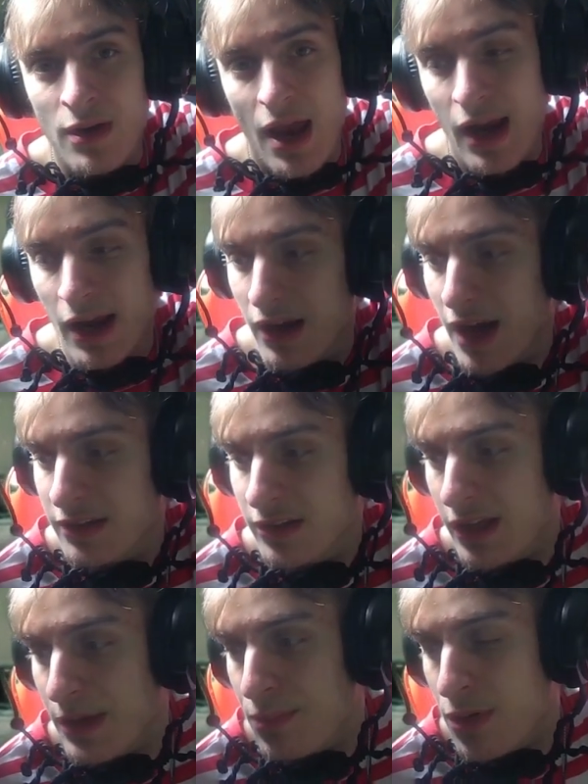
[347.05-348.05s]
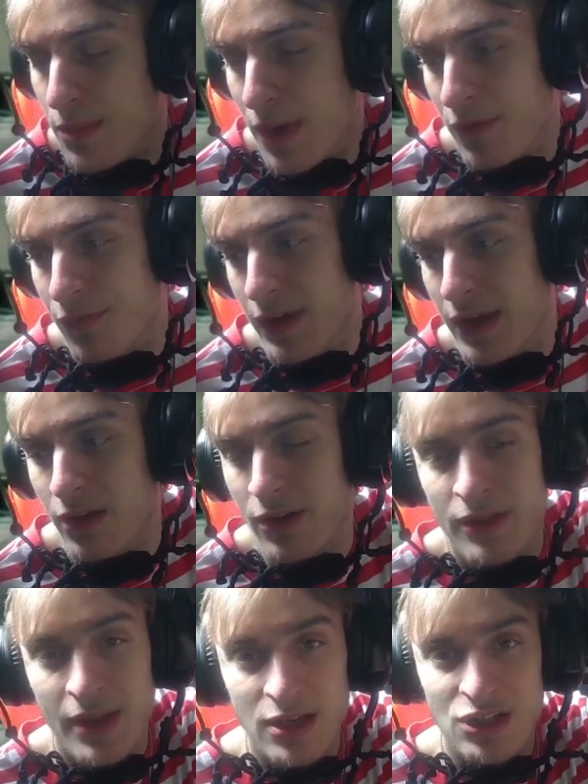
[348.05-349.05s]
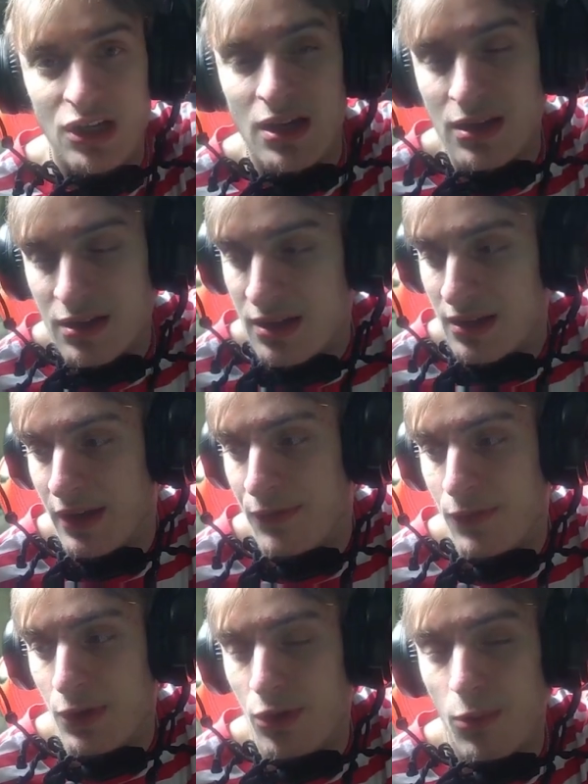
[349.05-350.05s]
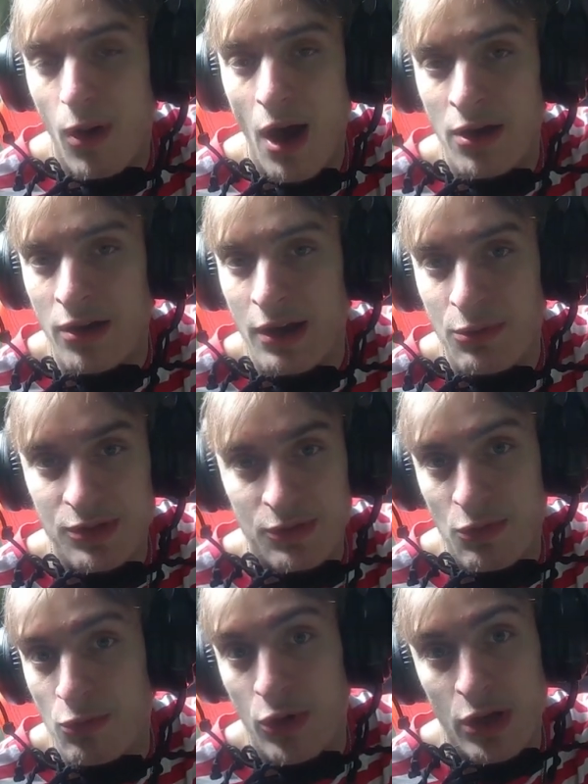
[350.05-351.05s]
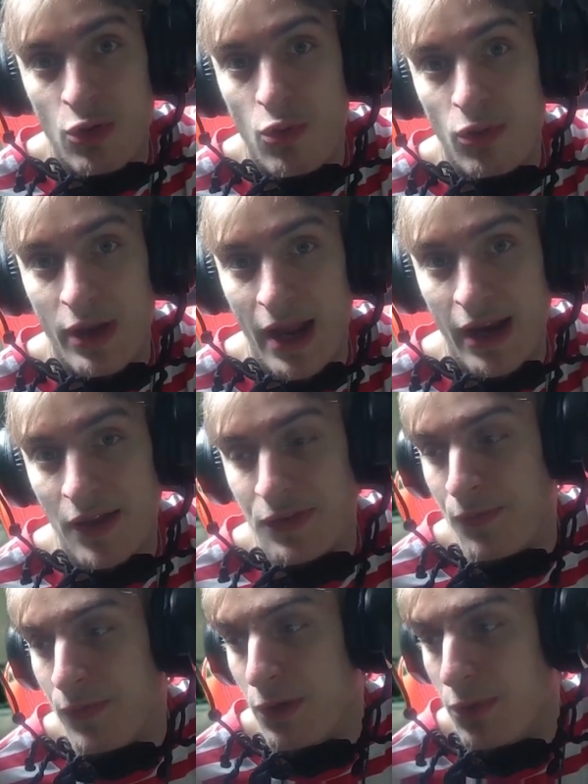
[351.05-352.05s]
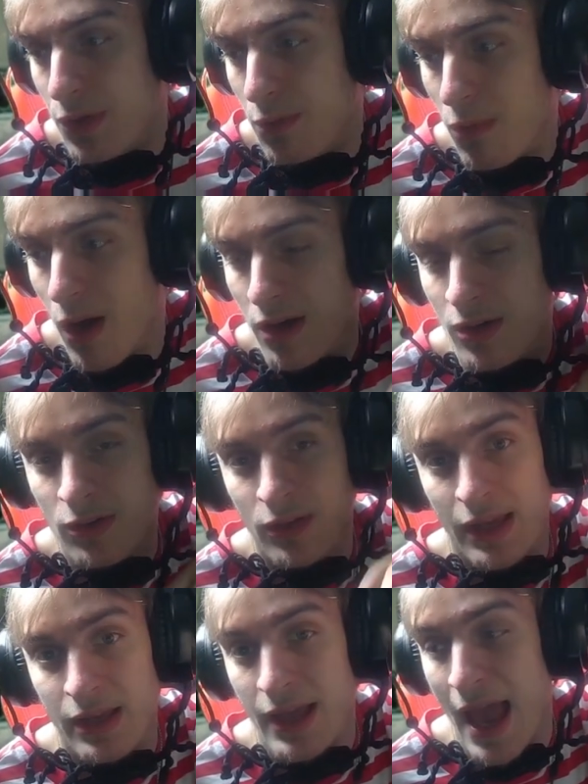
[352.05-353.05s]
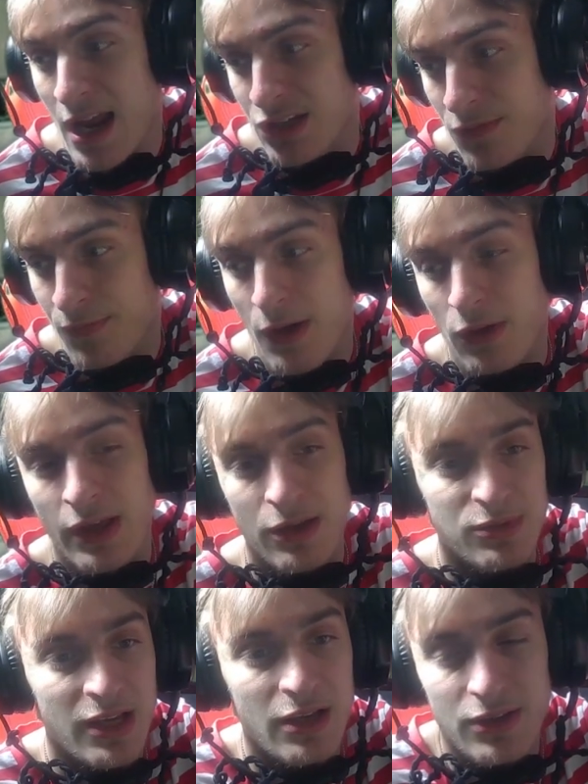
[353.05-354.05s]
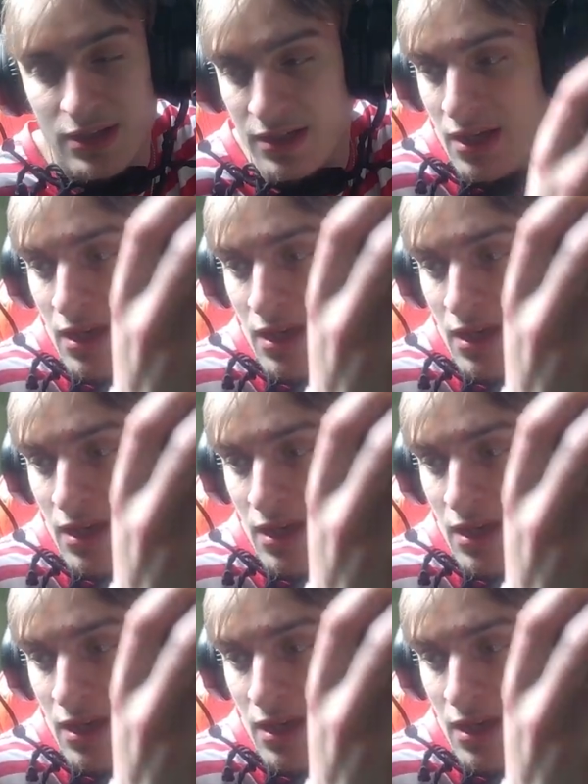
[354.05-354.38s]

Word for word: And I got to like put my finger in that shit to like feel the water. It was really cool. Like I got to feel what the water like actually felt like. It was like a, this